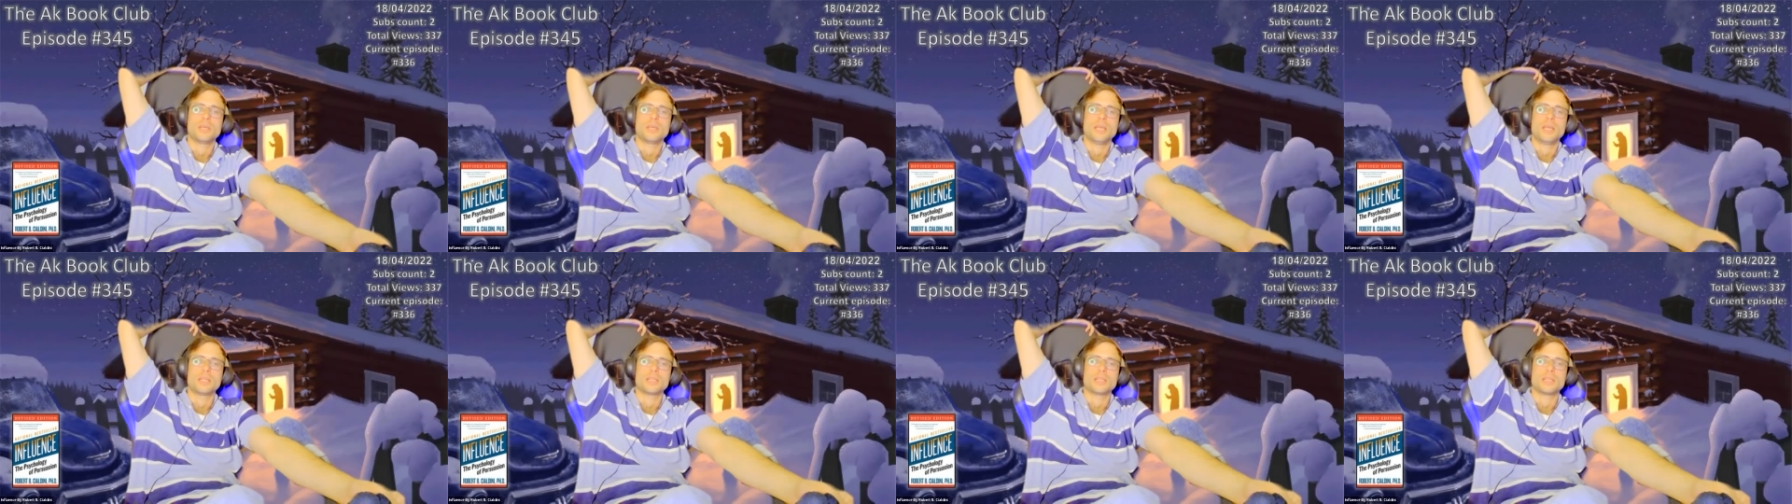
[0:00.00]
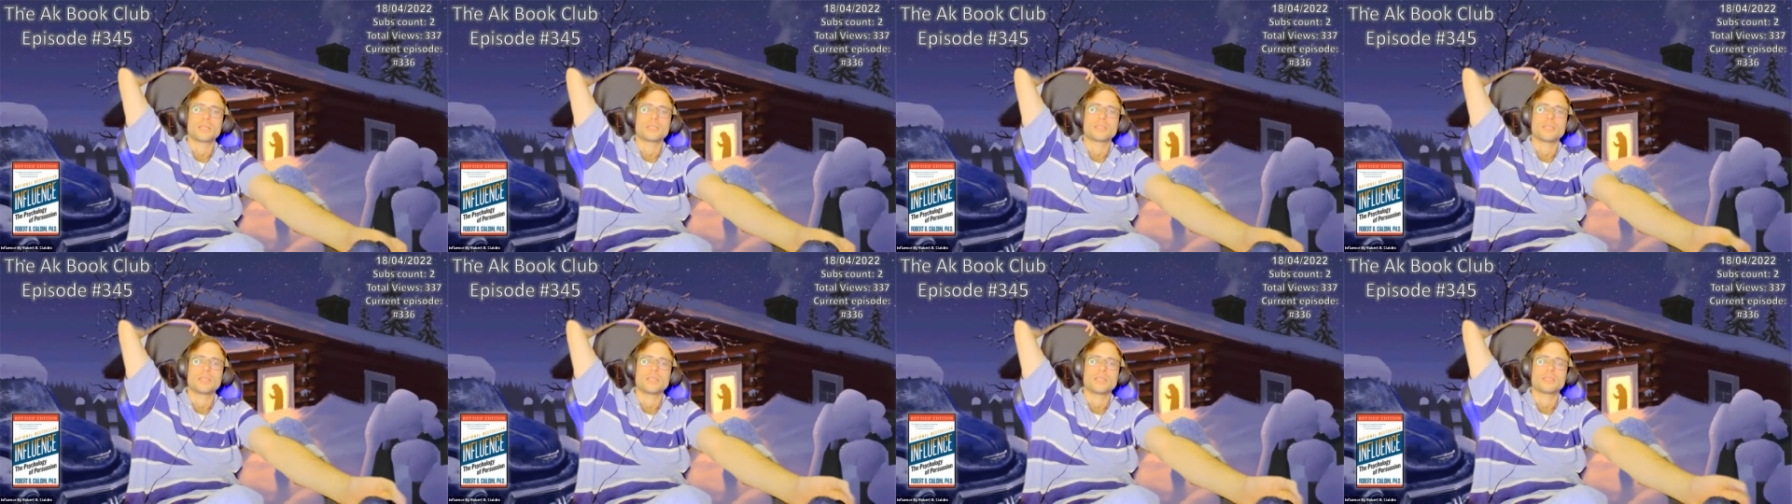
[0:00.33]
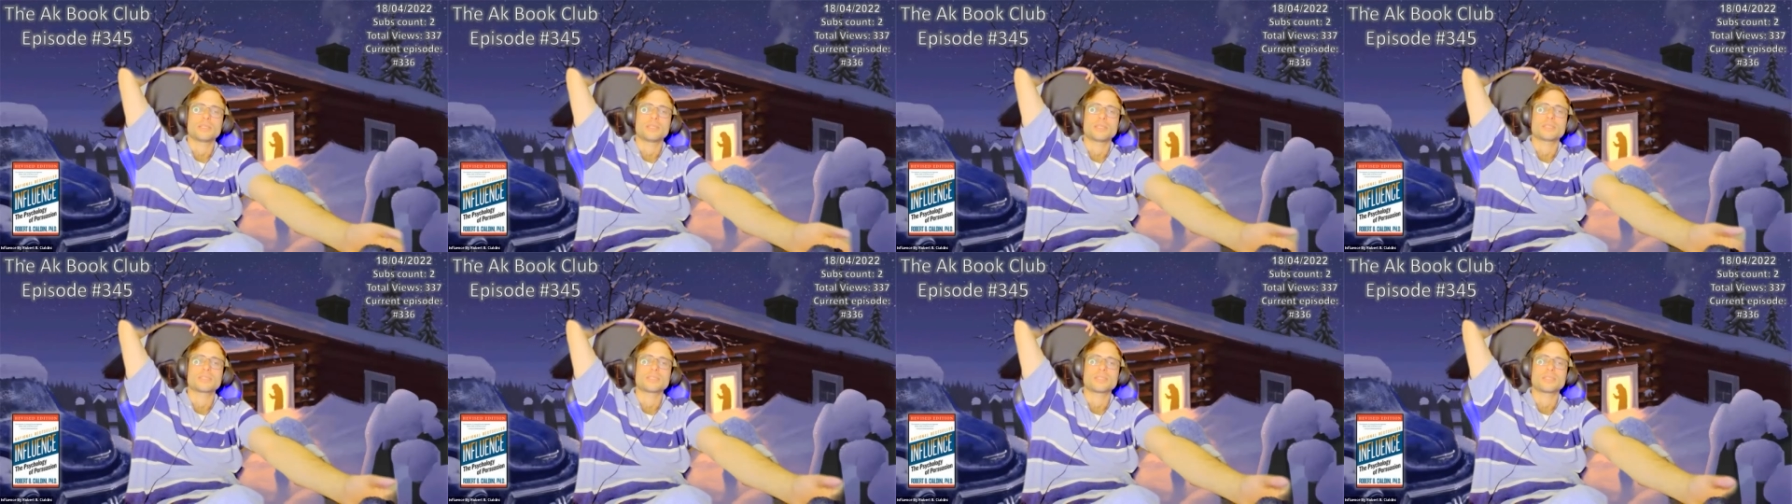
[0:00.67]
and
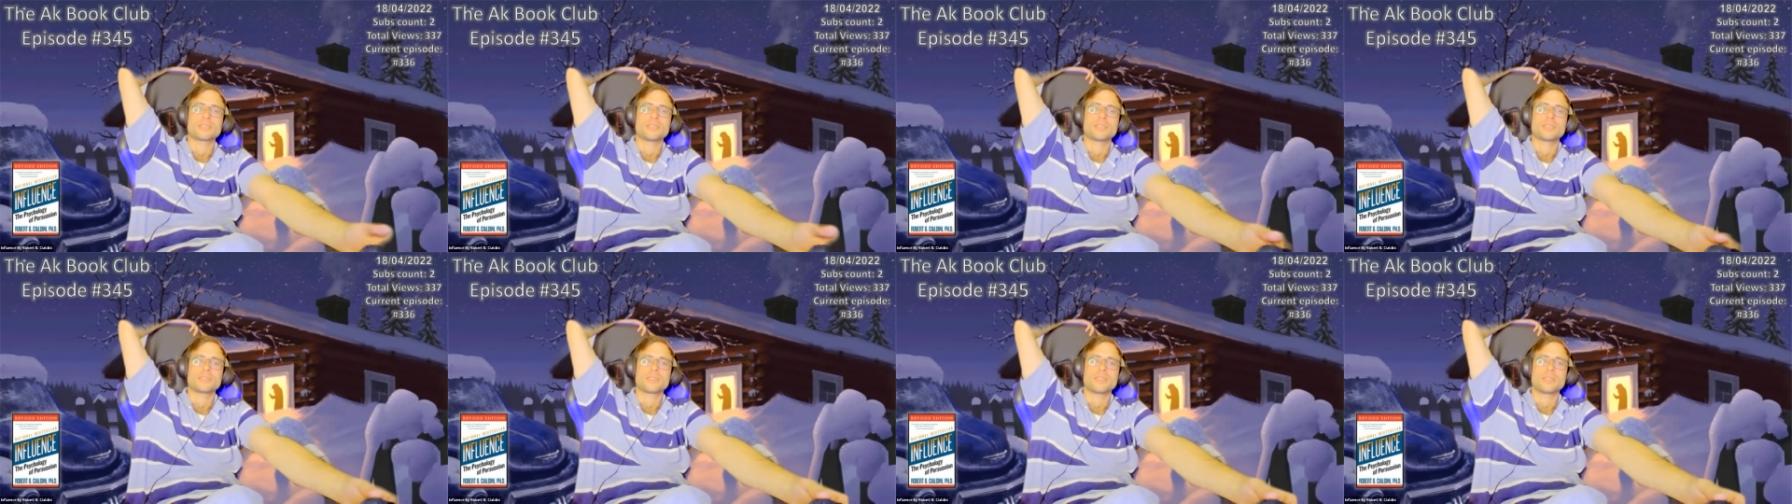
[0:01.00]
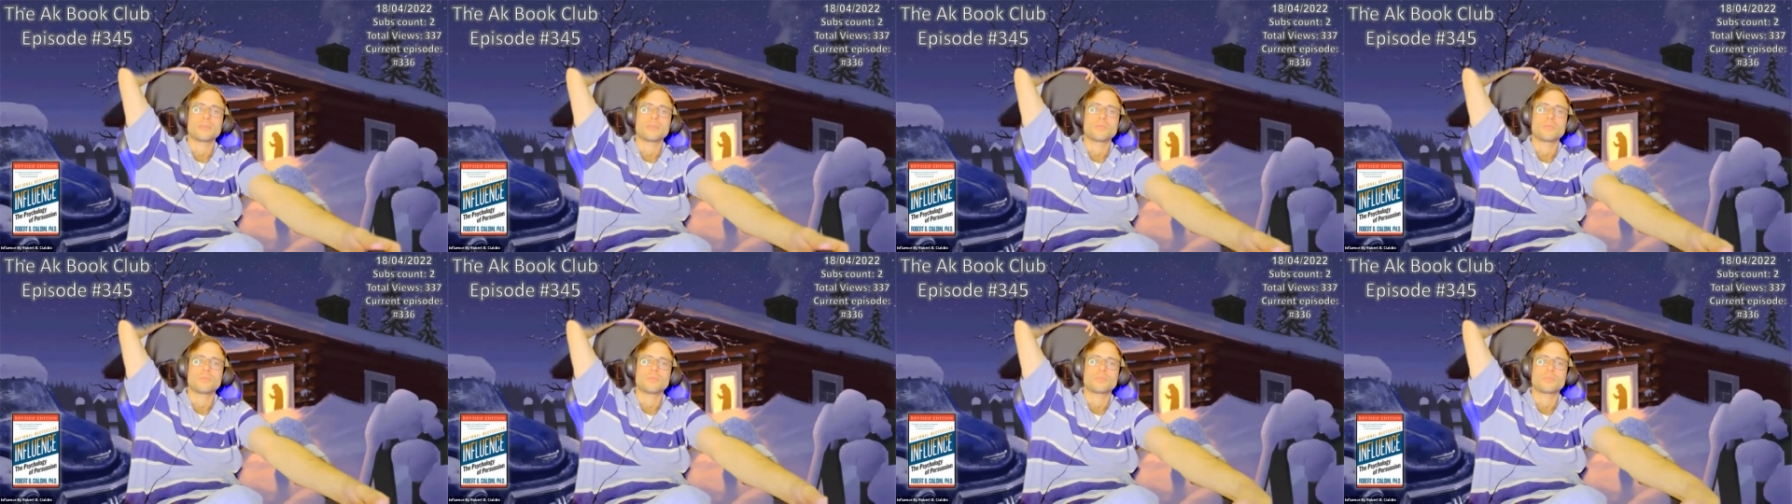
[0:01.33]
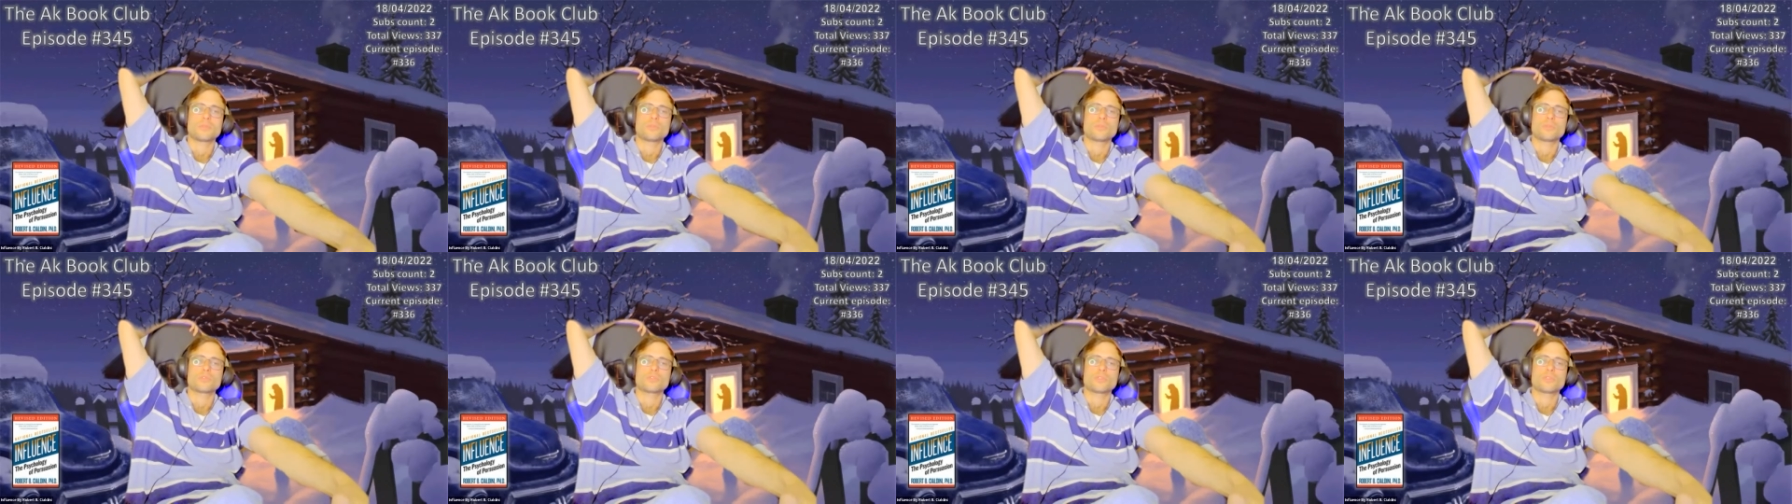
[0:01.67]
asked them
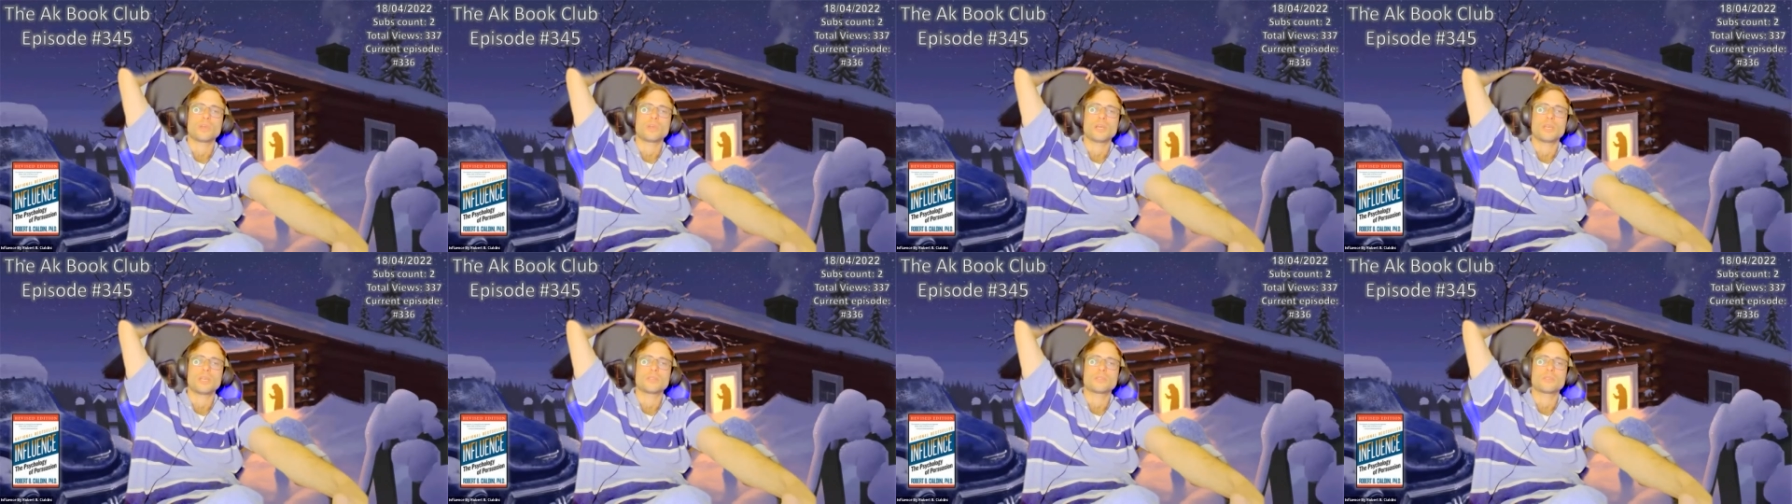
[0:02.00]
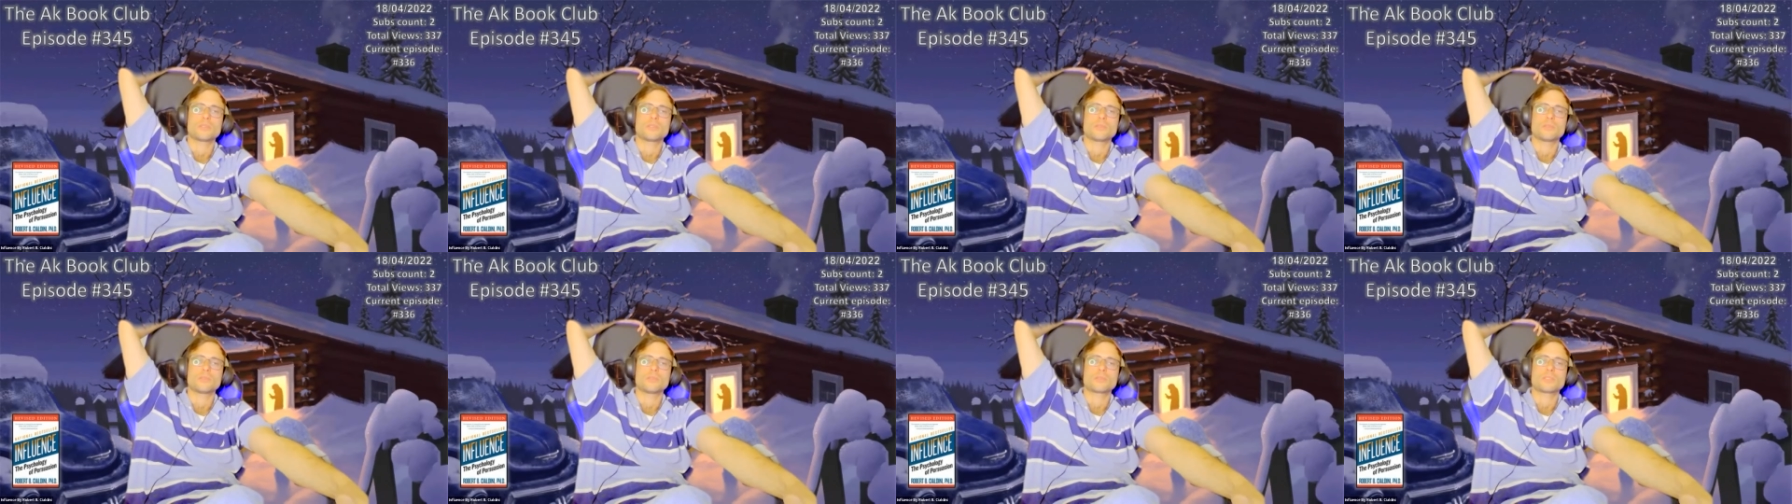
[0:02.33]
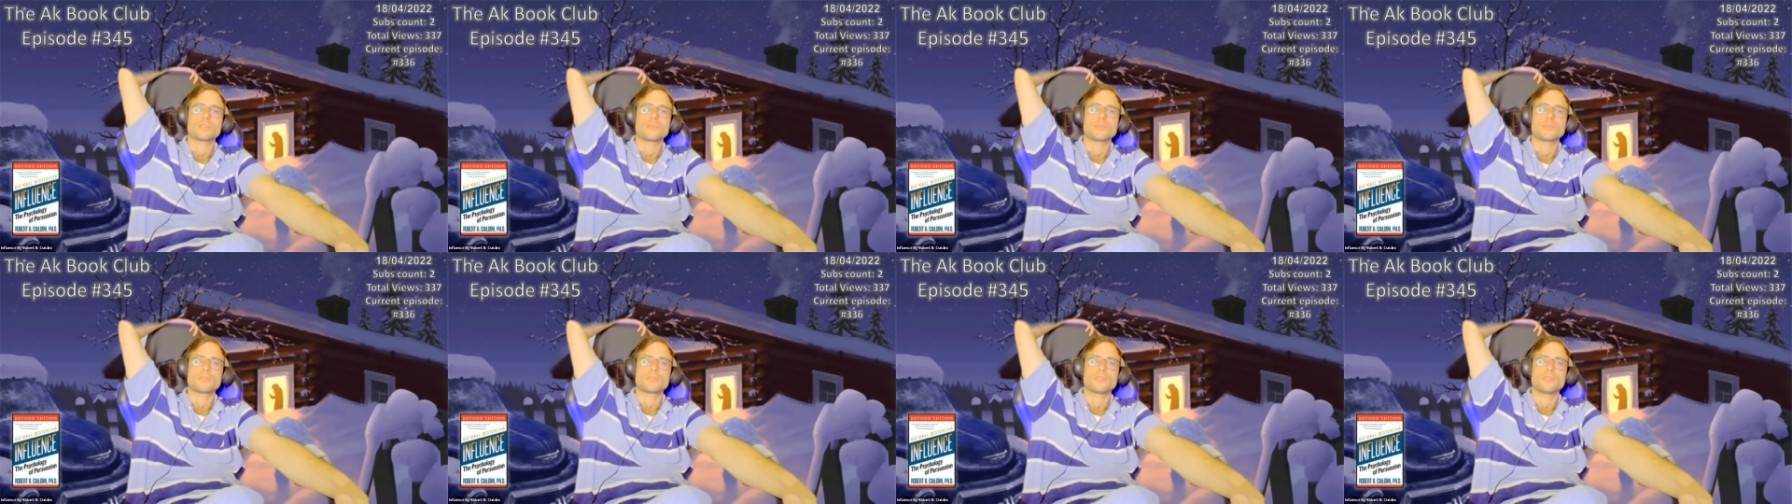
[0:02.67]
to try to
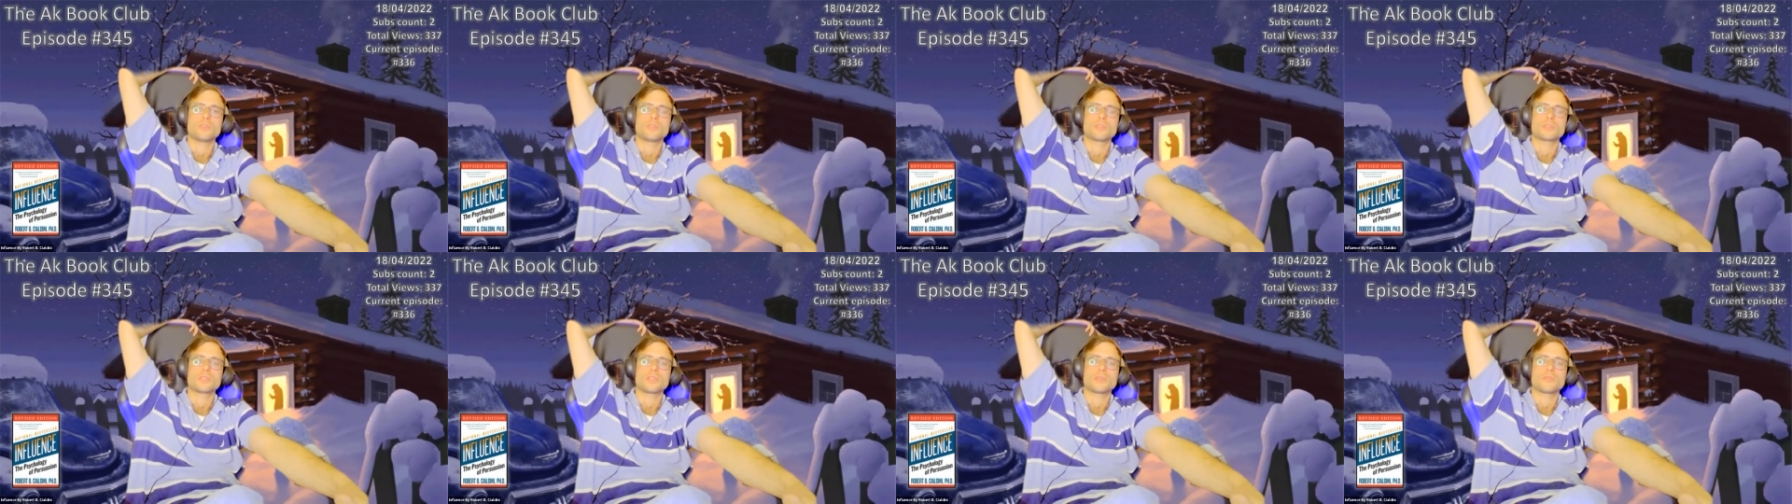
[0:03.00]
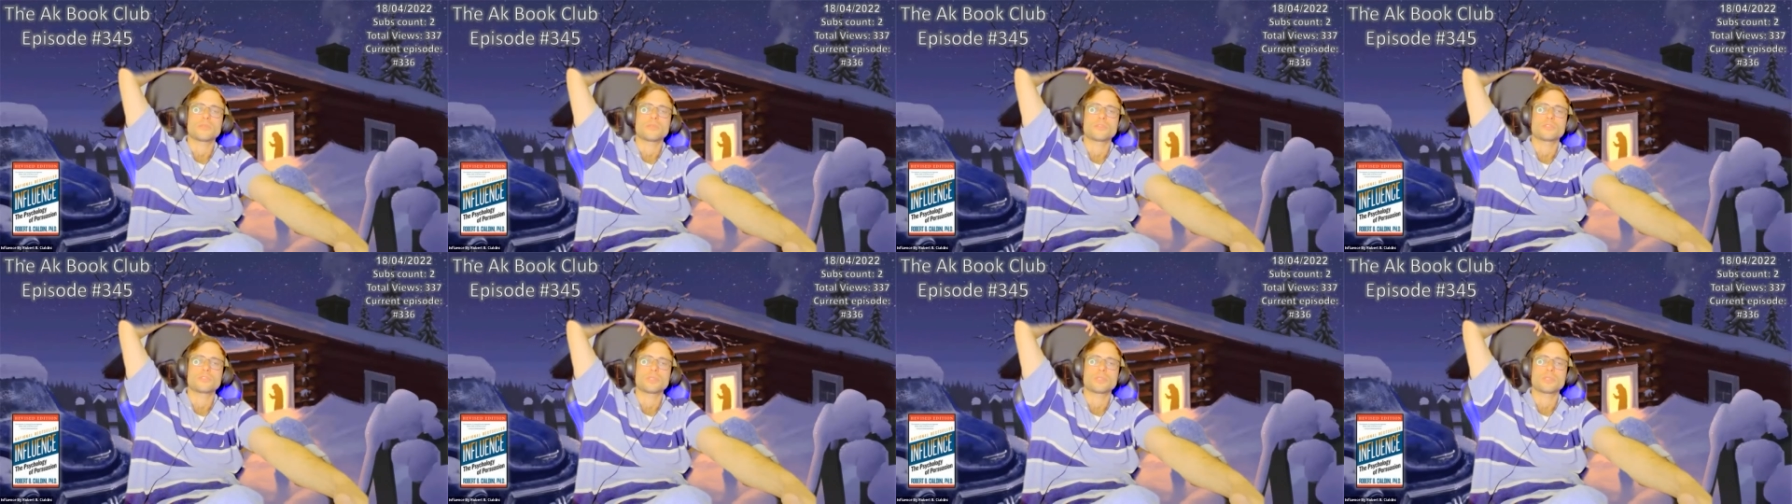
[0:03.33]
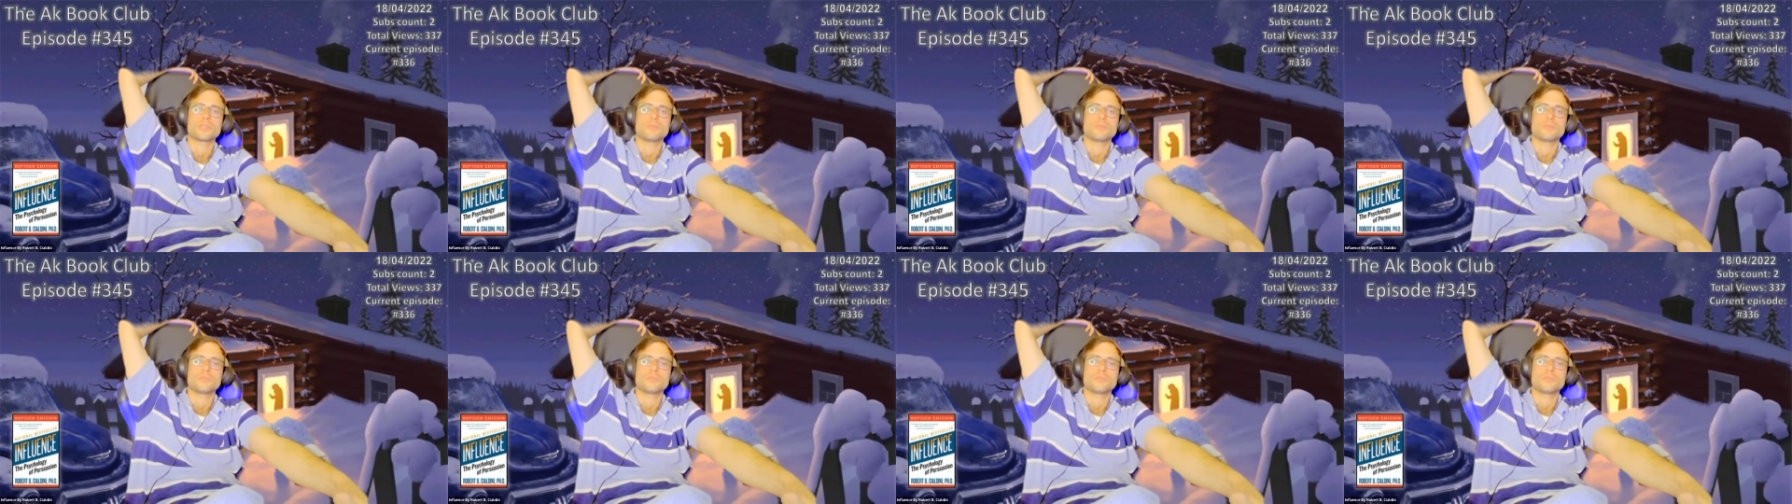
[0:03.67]
save fuel in the future.